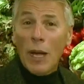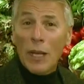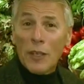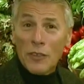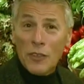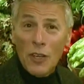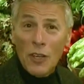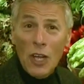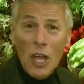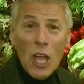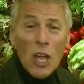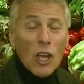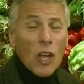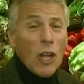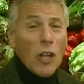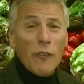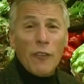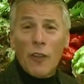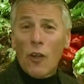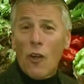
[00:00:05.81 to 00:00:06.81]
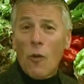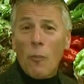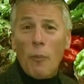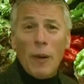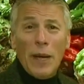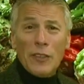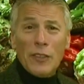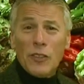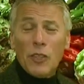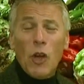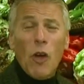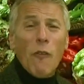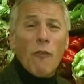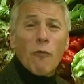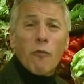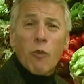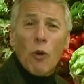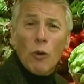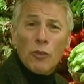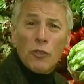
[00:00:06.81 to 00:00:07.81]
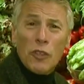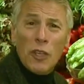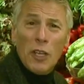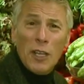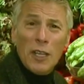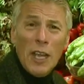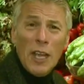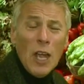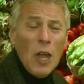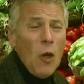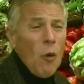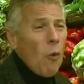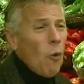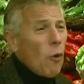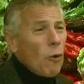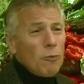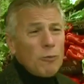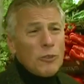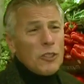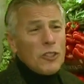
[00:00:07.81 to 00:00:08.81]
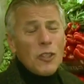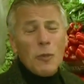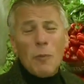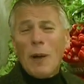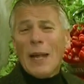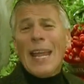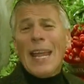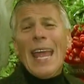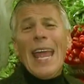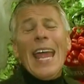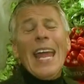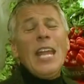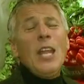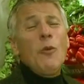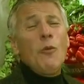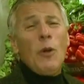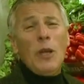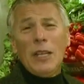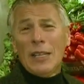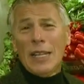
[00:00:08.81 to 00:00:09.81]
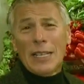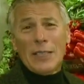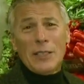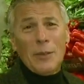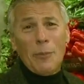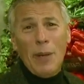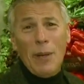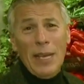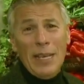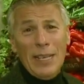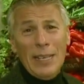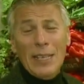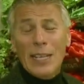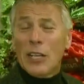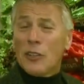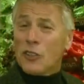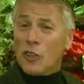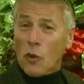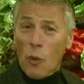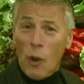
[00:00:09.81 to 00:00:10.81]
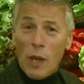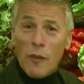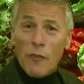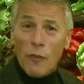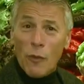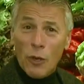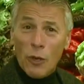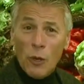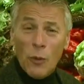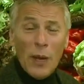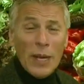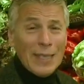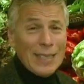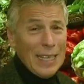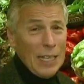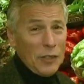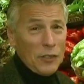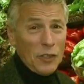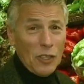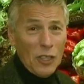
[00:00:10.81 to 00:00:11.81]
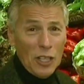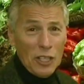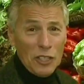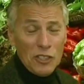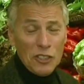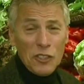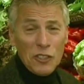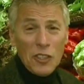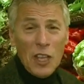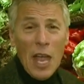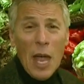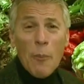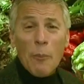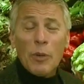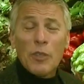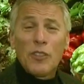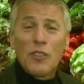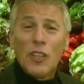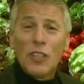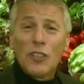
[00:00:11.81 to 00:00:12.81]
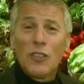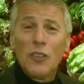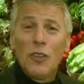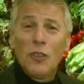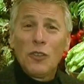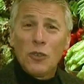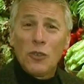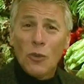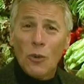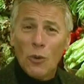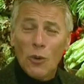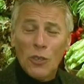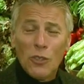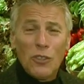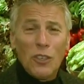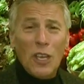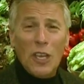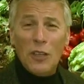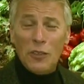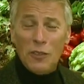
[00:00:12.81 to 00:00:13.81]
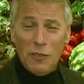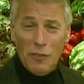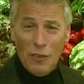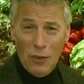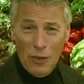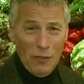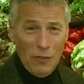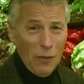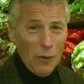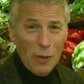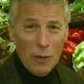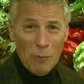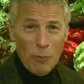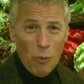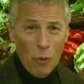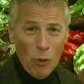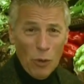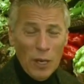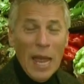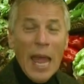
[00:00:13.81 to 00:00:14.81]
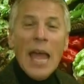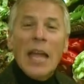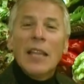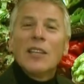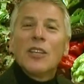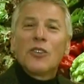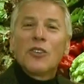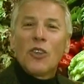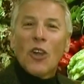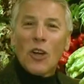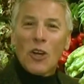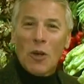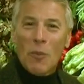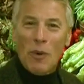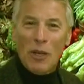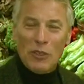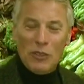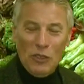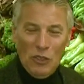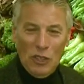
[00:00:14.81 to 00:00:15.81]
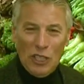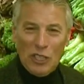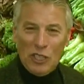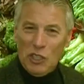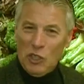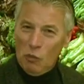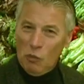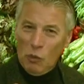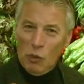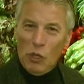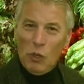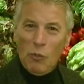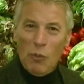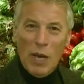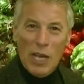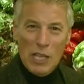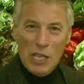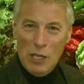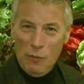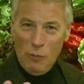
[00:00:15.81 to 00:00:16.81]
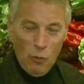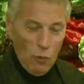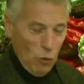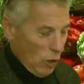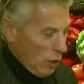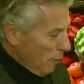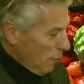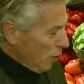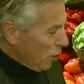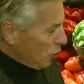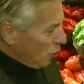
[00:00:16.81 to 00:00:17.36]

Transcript: pasta, cauliflower by itself, roasted, or just about any way you like to make it. It's great for you. It tastes delicious, but selection and storage is very, very important. Let's talk about selection. When you buy it, you want to make